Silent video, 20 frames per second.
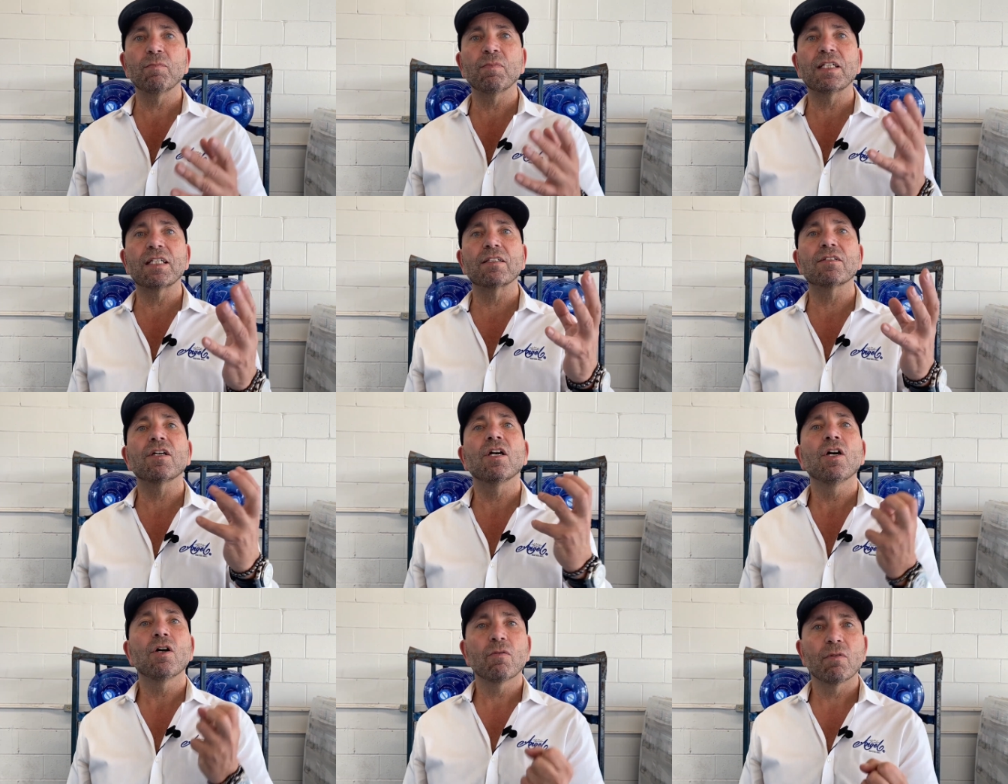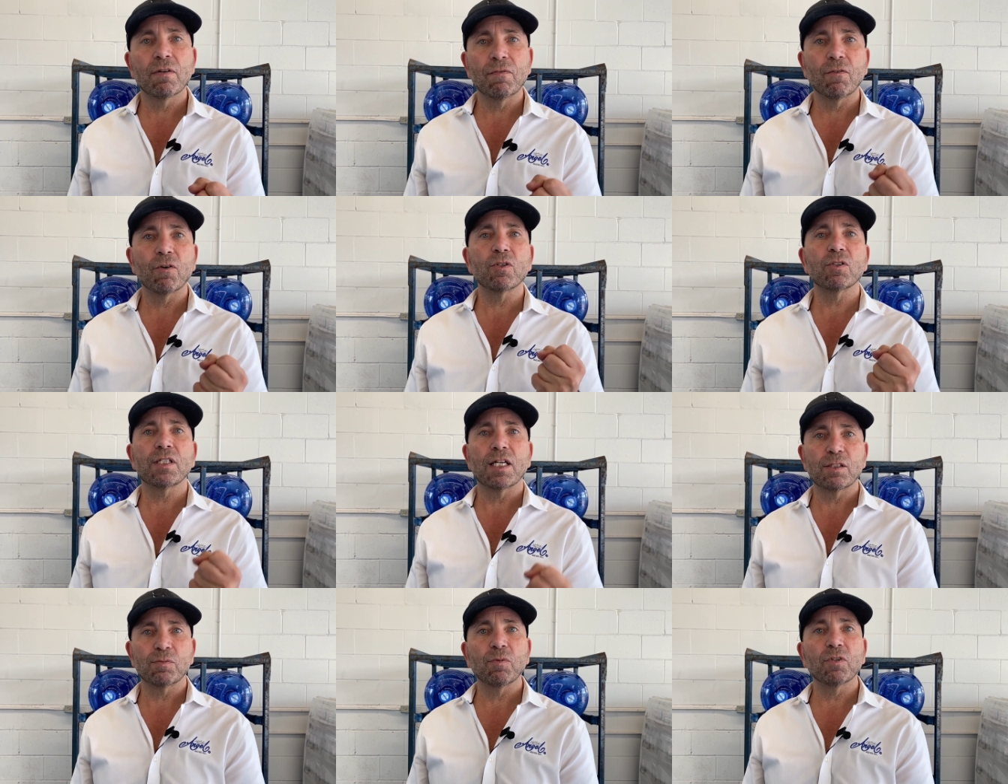Because reverse
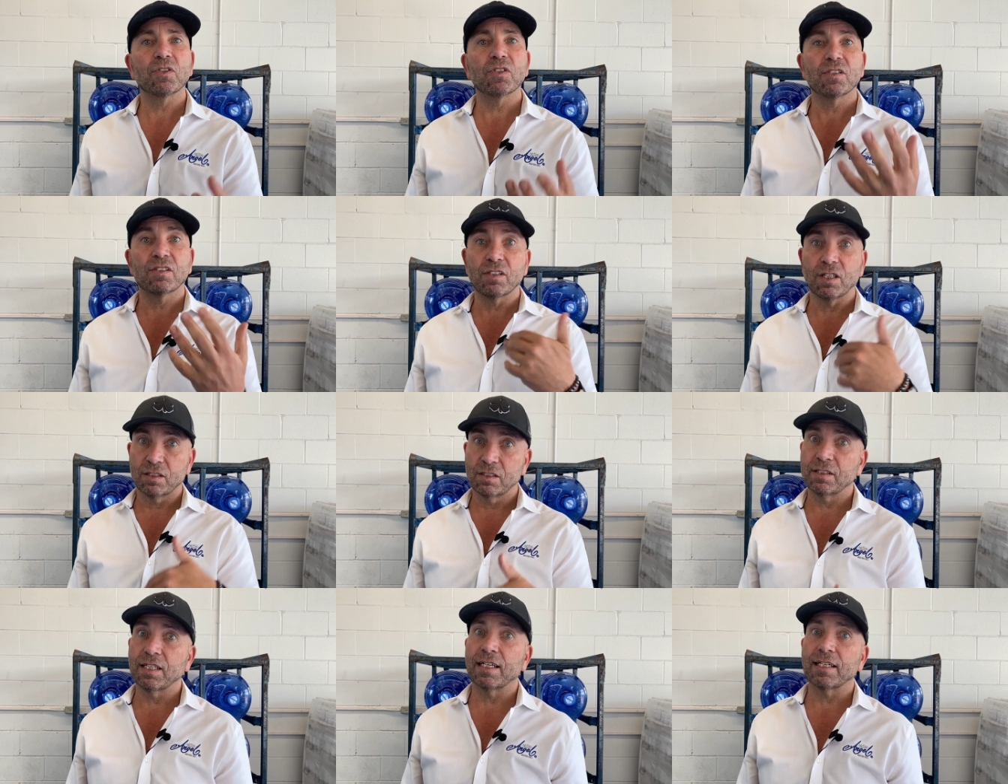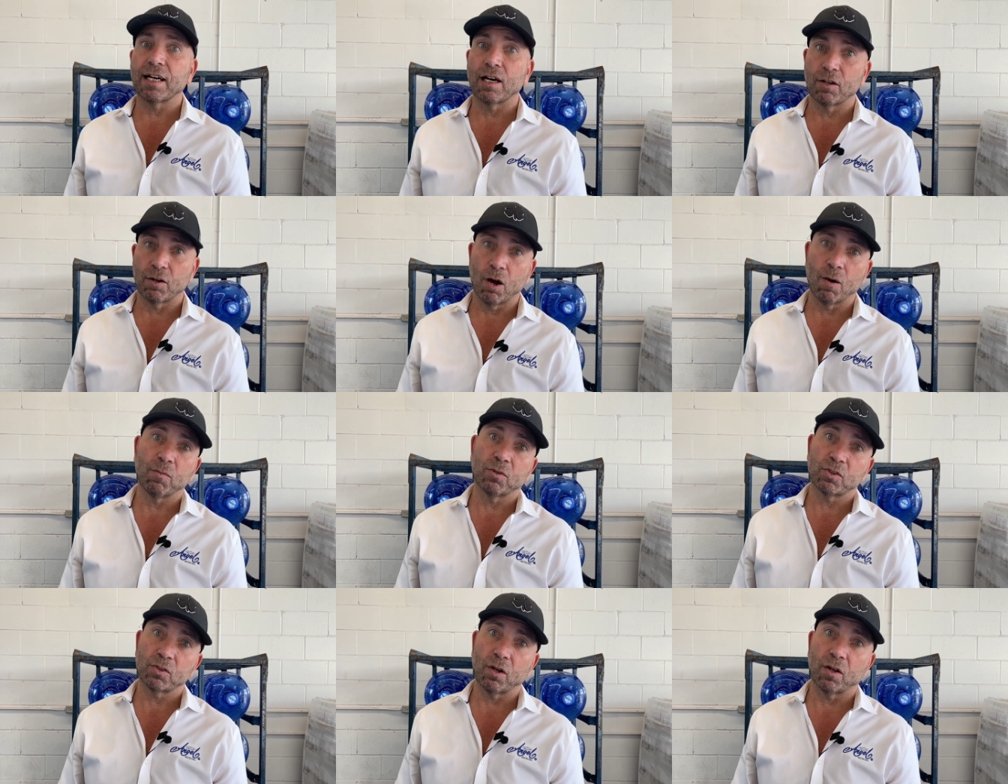osmosis does take out
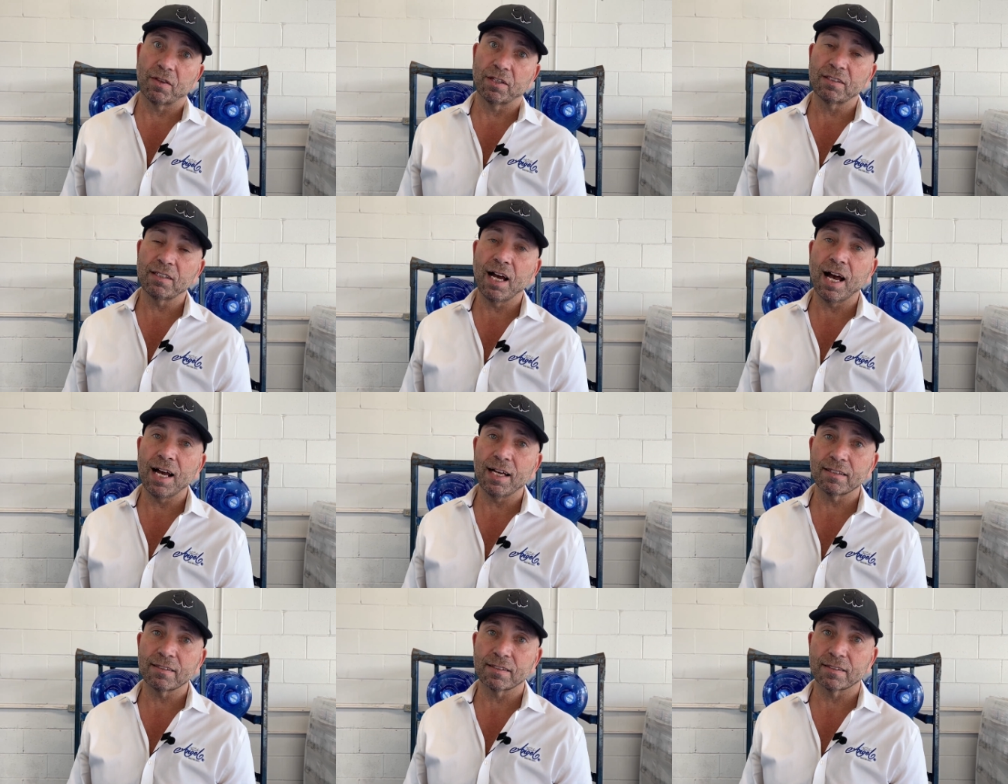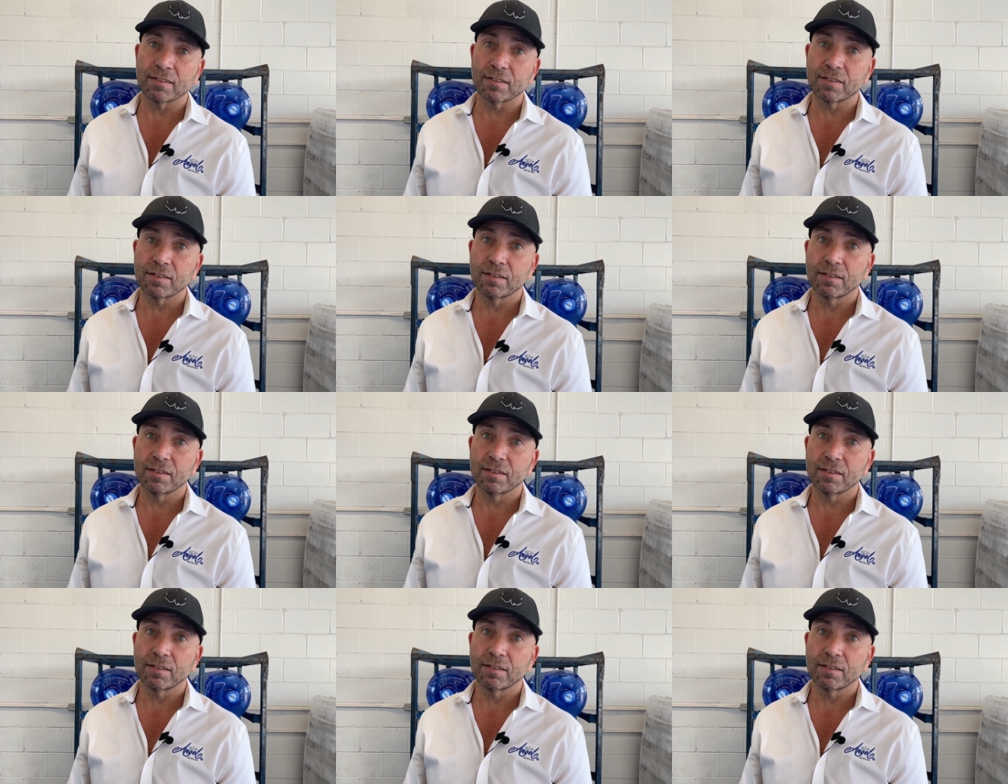almost all the toxins.